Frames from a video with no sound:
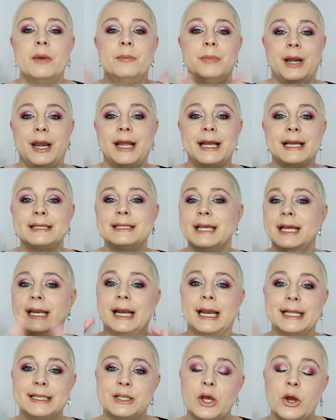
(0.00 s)
But like I said,
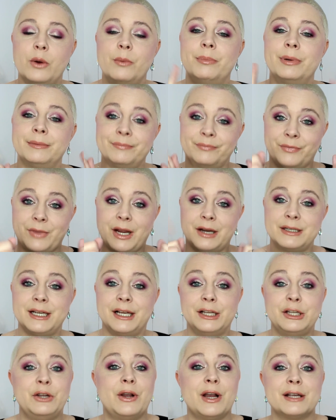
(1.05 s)
let's hope
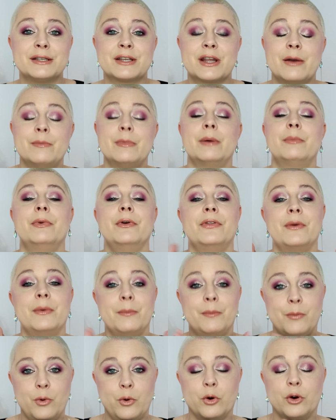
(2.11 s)
Ardell, you guys come up with
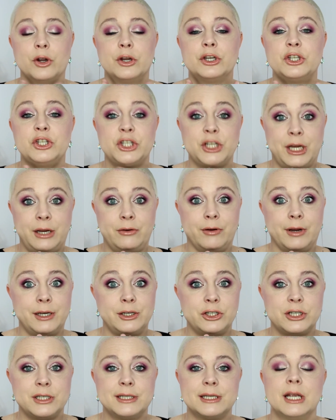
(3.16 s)
more shade
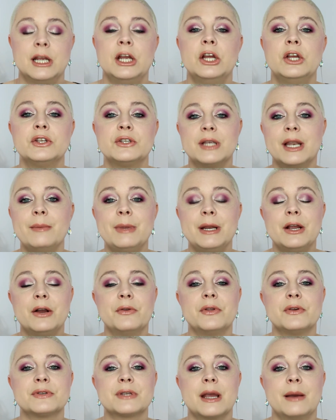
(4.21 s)
ranges. So let me know
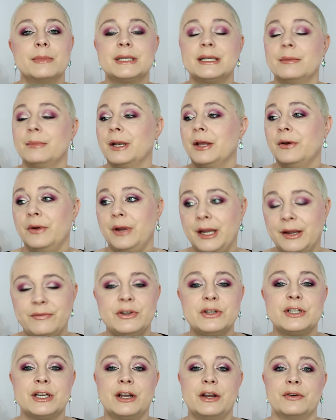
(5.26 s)
in those comments down below if
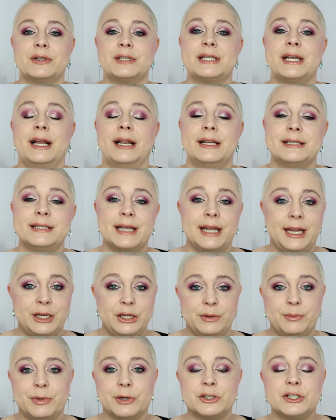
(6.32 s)
you did go to Sally's
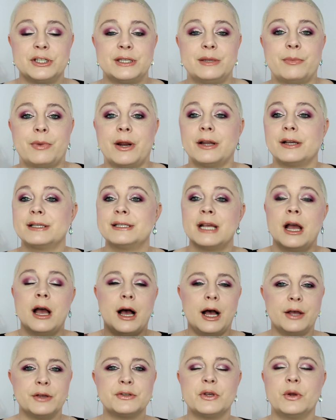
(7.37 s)
and you purchased the products.
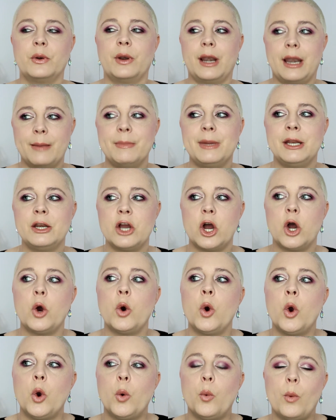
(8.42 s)
Also, let me
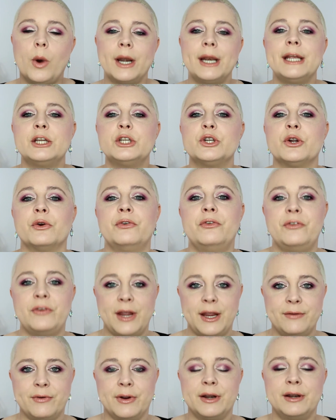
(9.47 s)
know, what is your
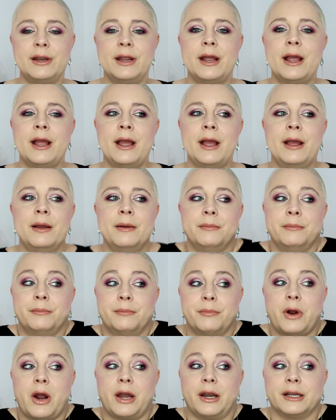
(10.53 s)
favorite
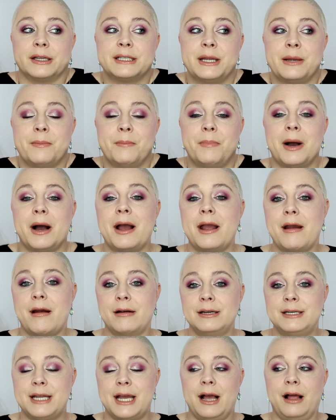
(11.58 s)
product by
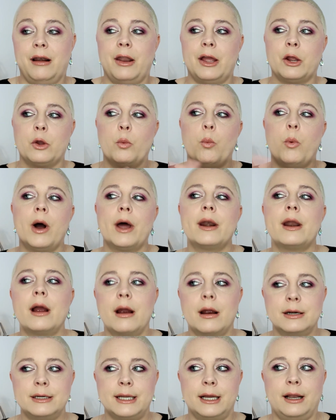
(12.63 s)
Ardell? Like, what
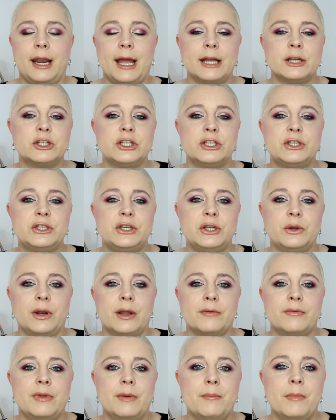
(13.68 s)
Ardell lashes do you
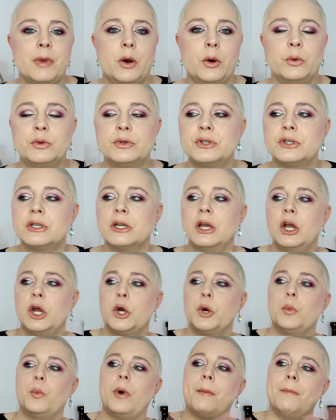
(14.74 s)
love the most?
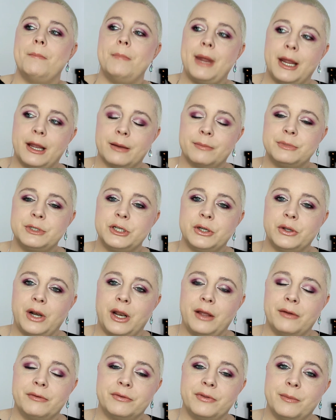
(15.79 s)
What makeup do you
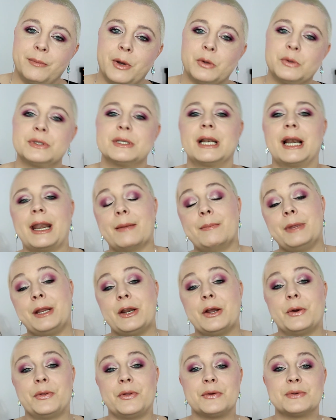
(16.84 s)
love the most? Let me
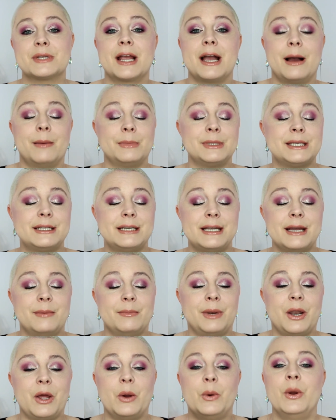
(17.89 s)
know in those comments down
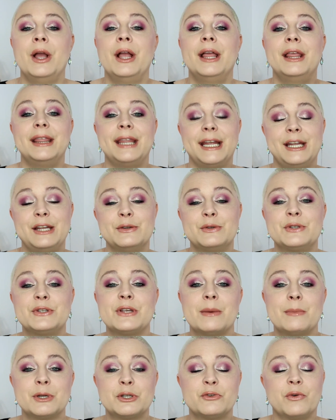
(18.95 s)
below. Thank you
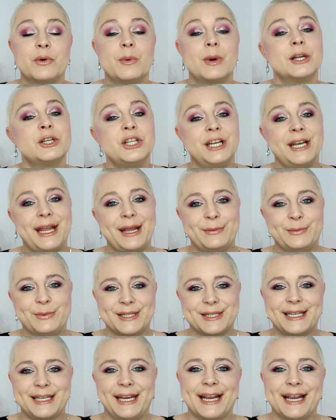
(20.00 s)
so much for watching, and
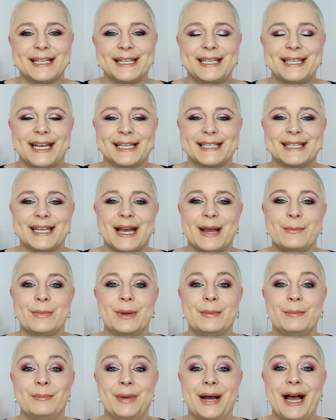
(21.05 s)
we'll see you guys next time.
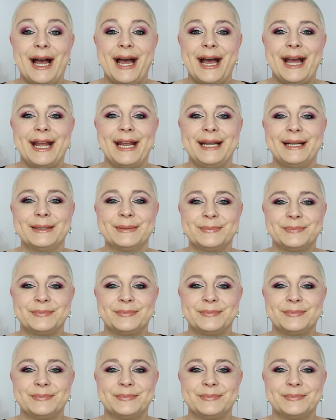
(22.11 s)
Bye.